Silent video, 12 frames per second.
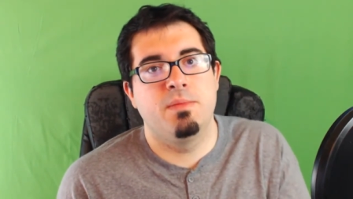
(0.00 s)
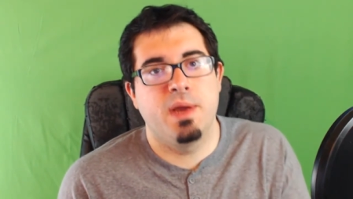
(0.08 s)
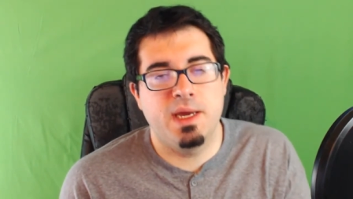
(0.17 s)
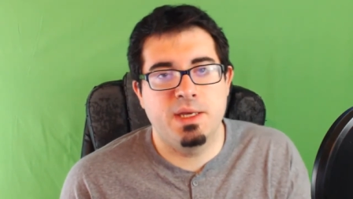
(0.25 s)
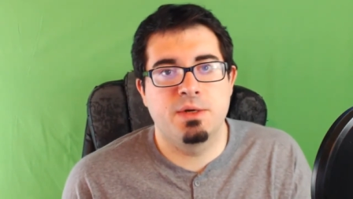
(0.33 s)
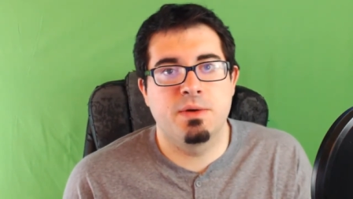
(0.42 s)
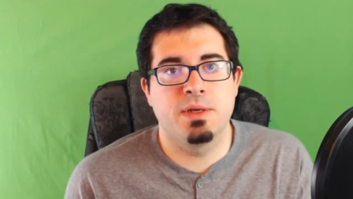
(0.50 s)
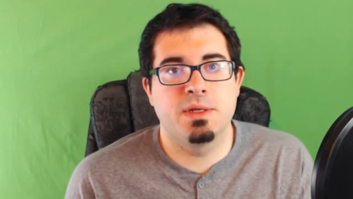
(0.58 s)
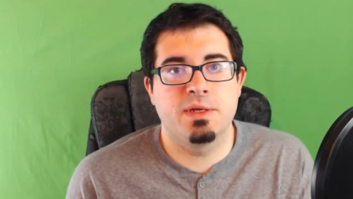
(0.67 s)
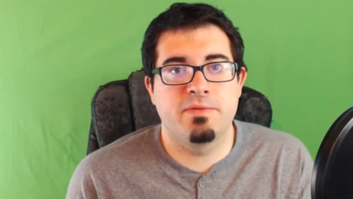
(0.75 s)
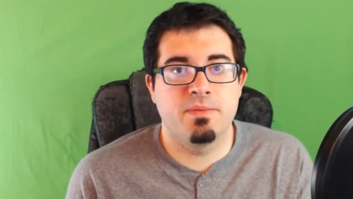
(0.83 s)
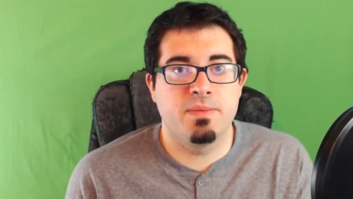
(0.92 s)

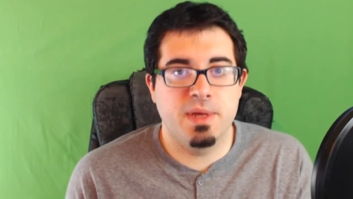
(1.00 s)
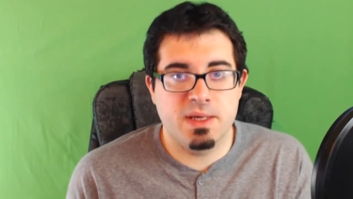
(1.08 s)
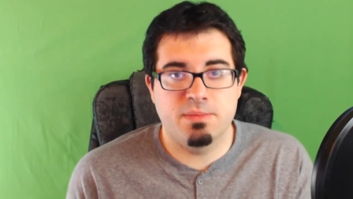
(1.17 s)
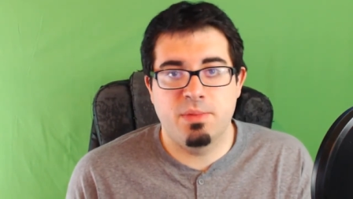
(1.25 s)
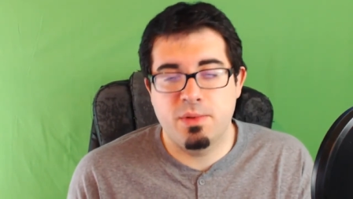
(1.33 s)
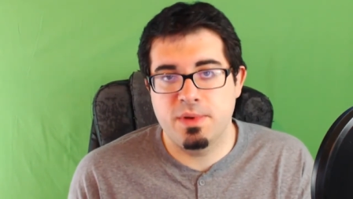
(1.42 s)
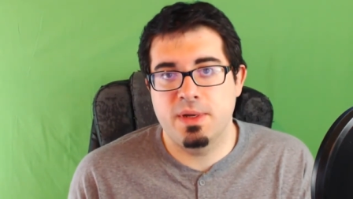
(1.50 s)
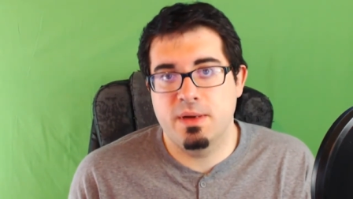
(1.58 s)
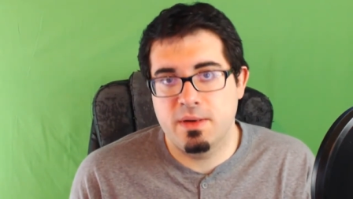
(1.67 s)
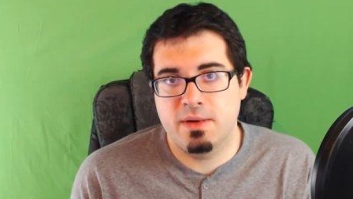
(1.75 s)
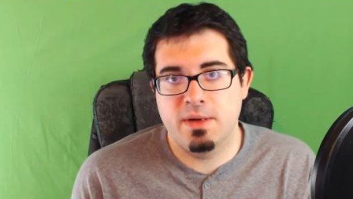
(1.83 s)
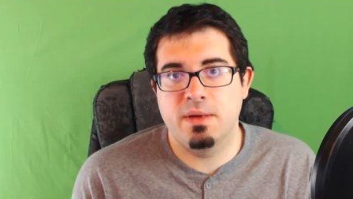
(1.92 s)
patrons from this point
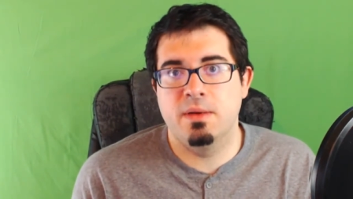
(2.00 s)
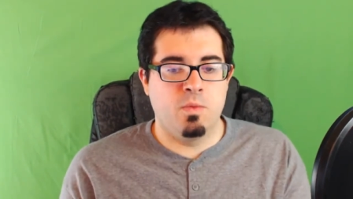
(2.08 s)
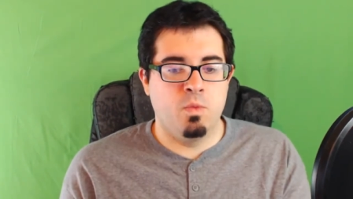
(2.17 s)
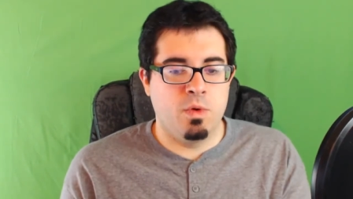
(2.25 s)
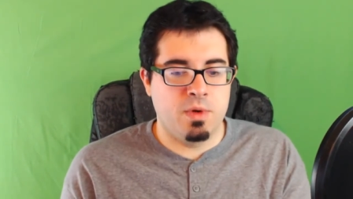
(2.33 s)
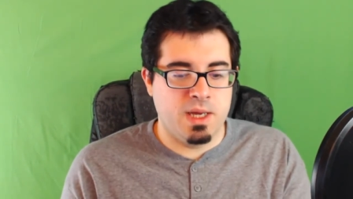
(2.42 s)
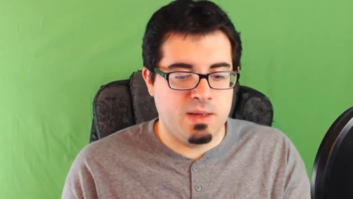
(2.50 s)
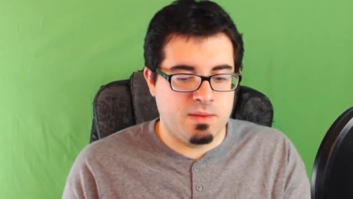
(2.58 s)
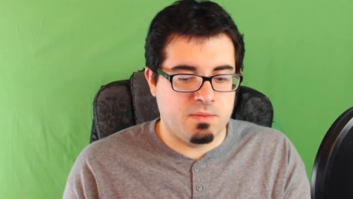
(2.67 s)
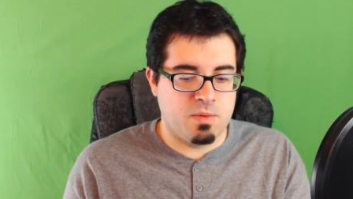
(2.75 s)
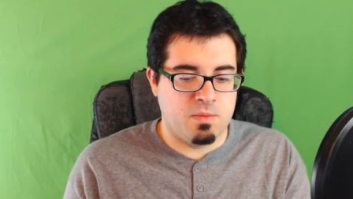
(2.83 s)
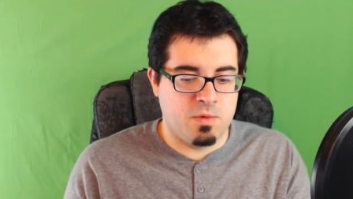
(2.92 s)
on will get
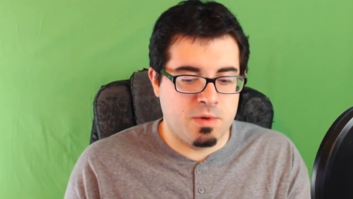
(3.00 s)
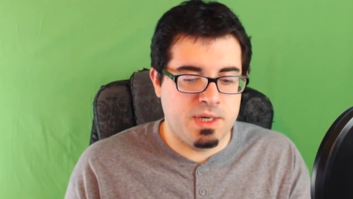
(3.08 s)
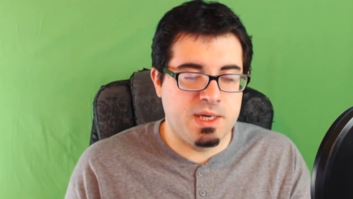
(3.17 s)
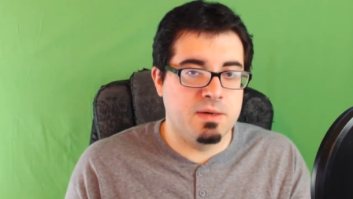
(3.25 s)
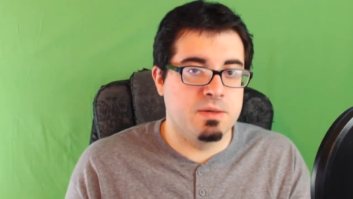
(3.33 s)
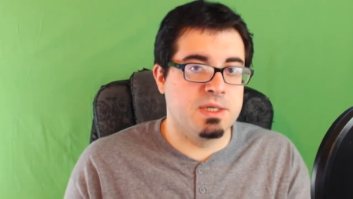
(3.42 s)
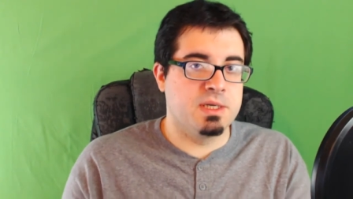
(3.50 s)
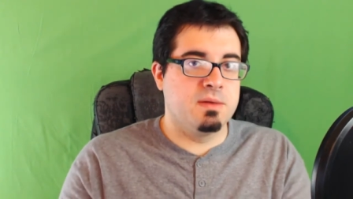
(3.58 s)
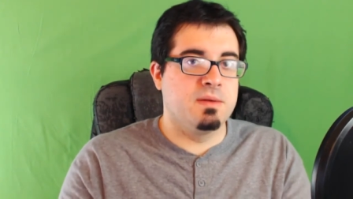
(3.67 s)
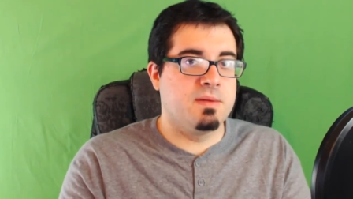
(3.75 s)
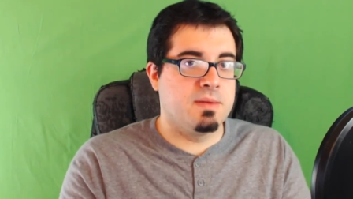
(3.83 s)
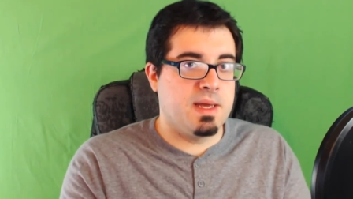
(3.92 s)
the reward tiers
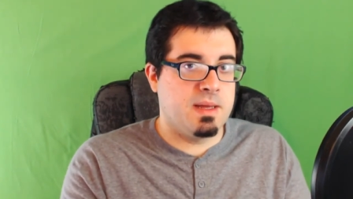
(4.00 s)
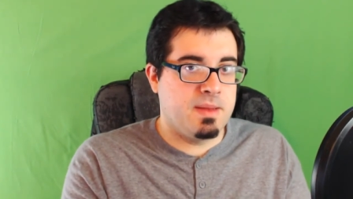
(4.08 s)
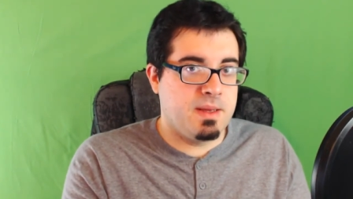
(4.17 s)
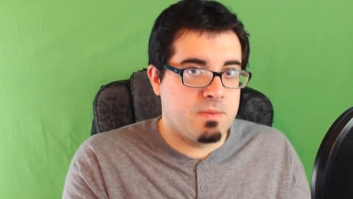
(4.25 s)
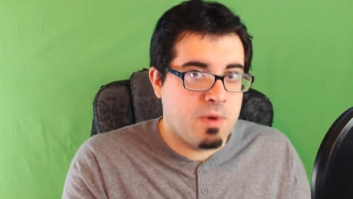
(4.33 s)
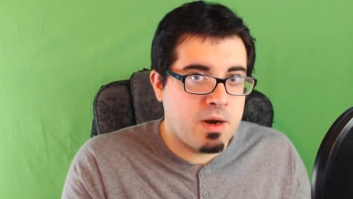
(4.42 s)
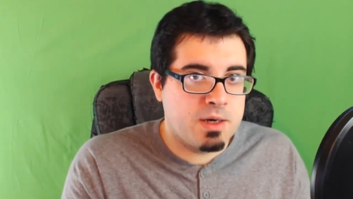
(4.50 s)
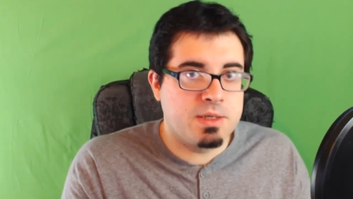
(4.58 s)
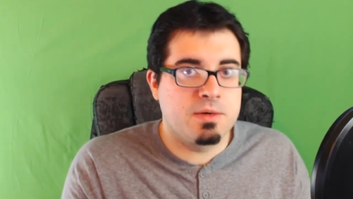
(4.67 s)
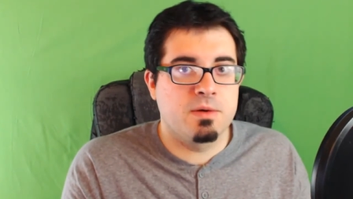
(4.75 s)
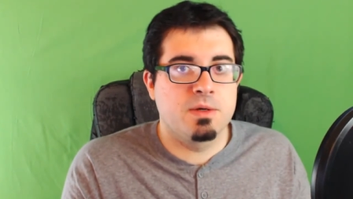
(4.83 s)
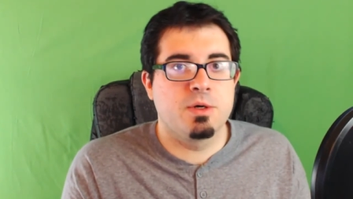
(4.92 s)
that the
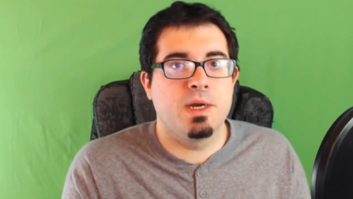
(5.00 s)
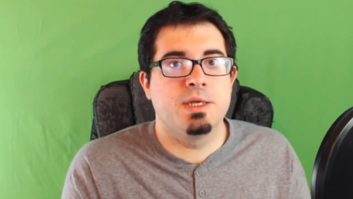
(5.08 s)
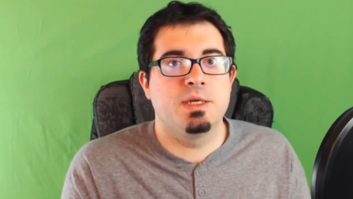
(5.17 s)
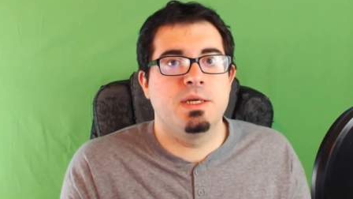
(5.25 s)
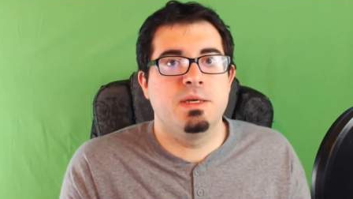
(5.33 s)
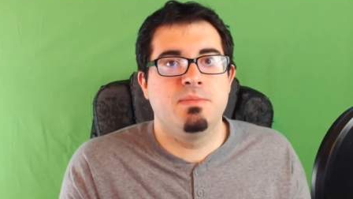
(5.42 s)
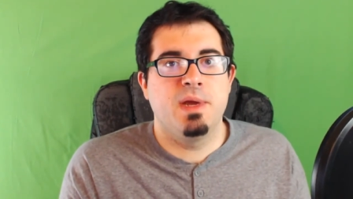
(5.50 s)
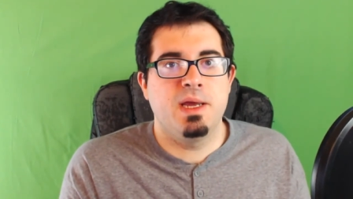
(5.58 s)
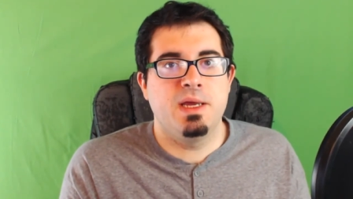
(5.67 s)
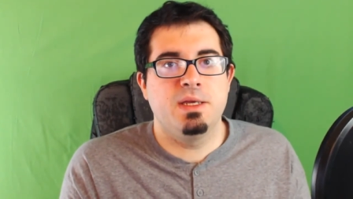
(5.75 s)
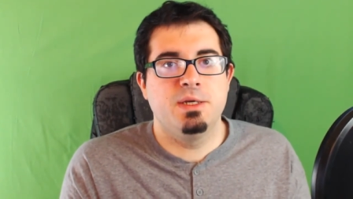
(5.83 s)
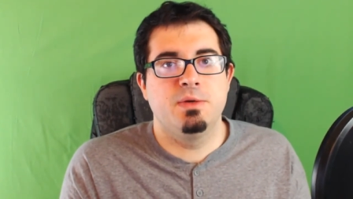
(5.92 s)
Rockstar Tragedy
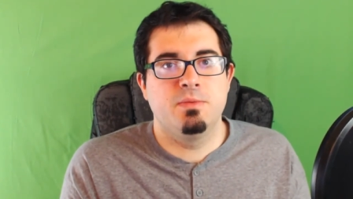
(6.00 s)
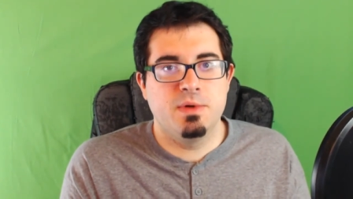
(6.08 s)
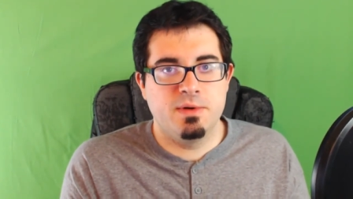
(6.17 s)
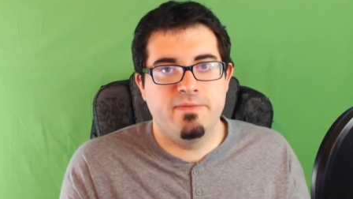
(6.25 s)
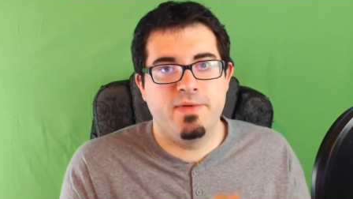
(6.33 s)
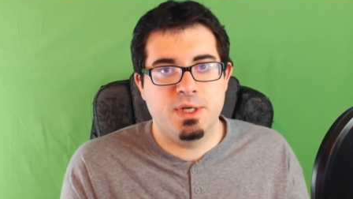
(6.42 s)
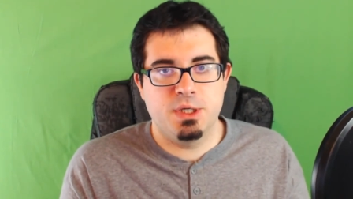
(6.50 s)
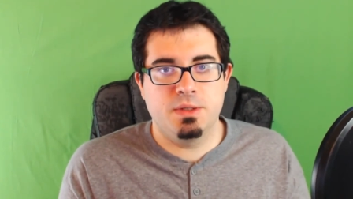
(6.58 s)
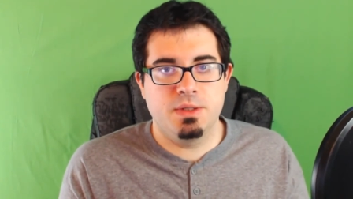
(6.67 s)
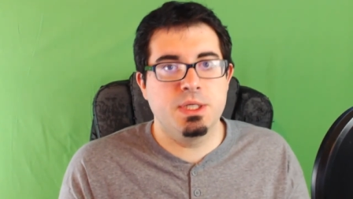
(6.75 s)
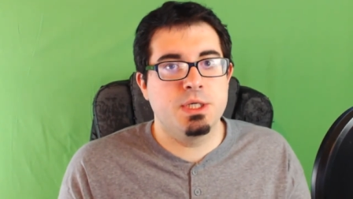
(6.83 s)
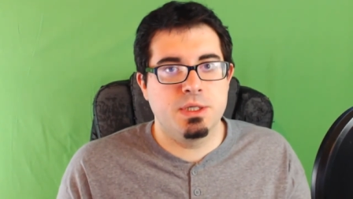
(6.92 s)
page will
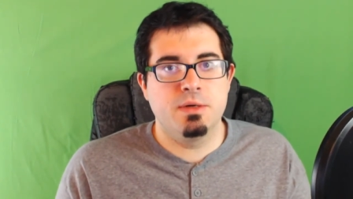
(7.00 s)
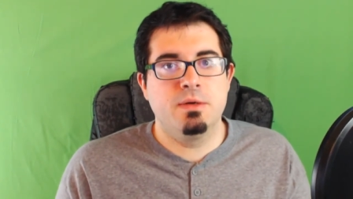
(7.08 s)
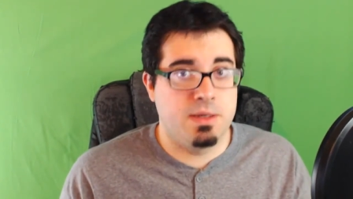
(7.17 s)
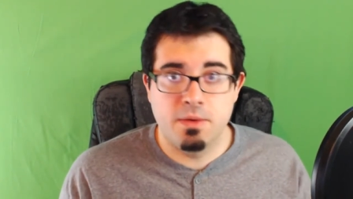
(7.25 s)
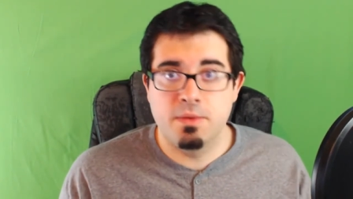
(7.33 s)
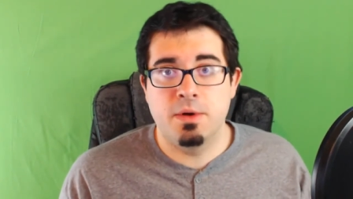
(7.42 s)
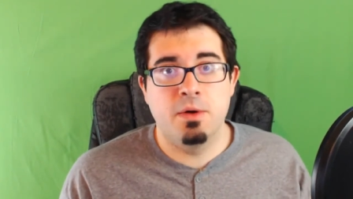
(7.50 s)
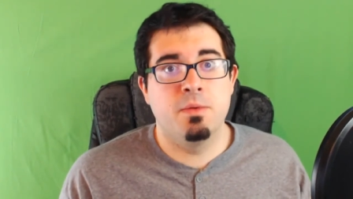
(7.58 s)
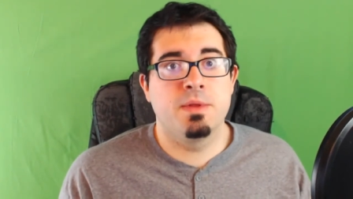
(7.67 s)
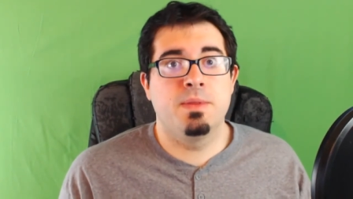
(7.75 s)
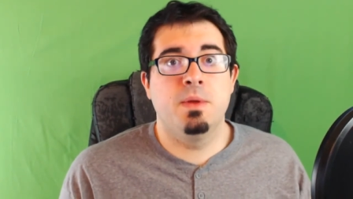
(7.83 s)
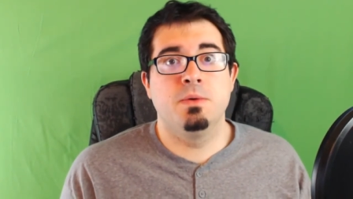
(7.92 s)
eventually show. Don't know
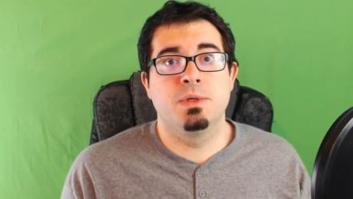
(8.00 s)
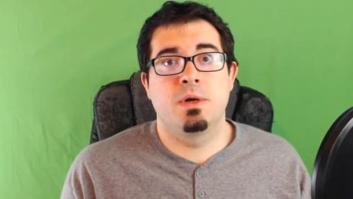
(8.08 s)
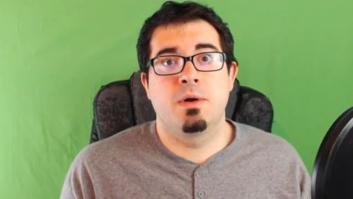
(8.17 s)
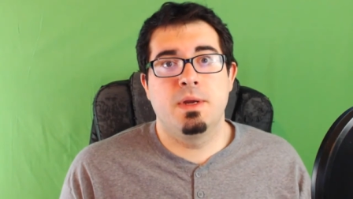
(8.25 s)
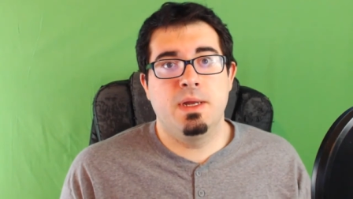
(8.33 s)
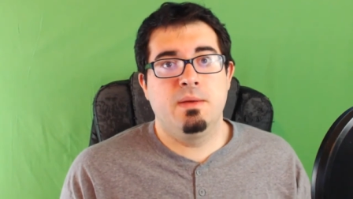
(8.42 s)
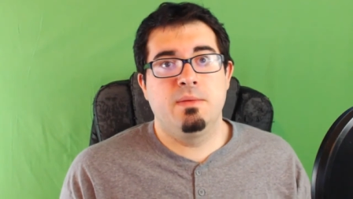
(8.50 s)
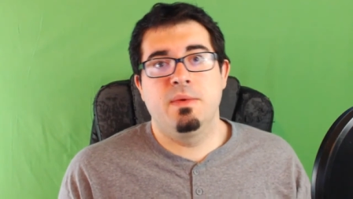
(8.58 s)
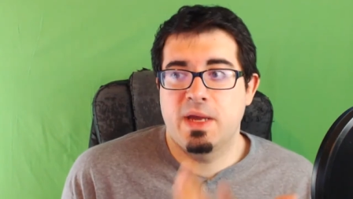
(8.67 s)
what those are yet.